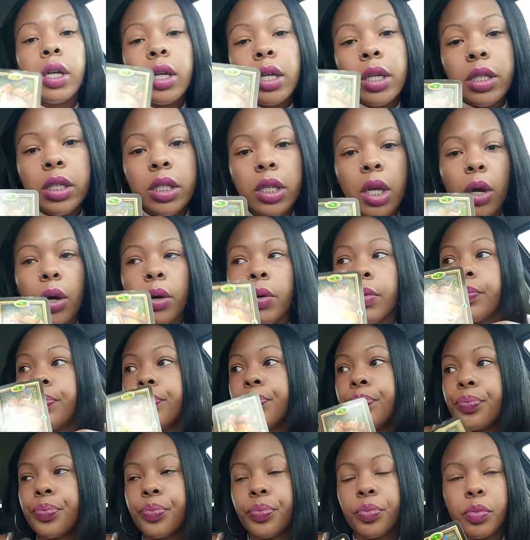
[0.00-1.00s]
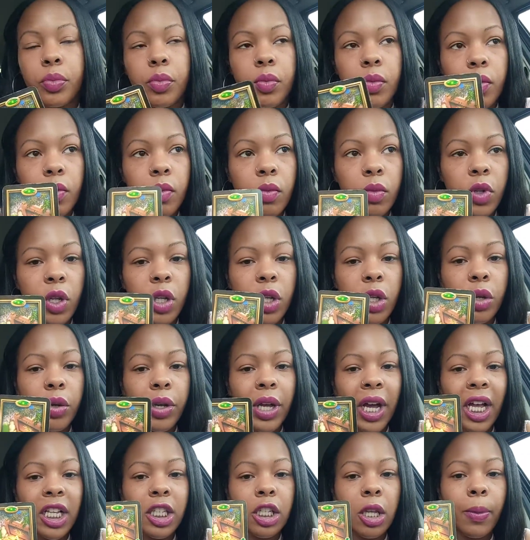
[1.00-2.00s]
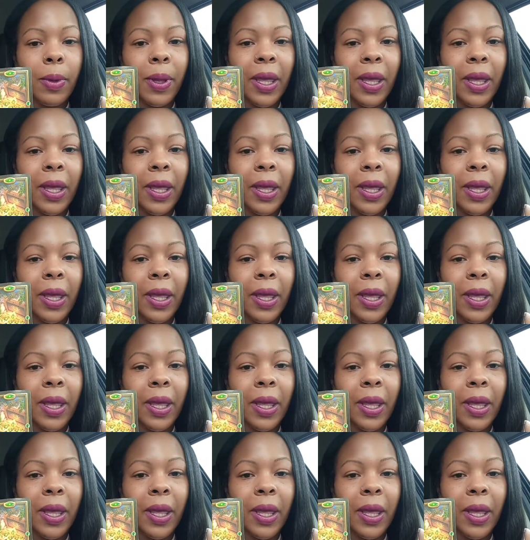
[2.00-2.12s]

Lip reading: So you guys could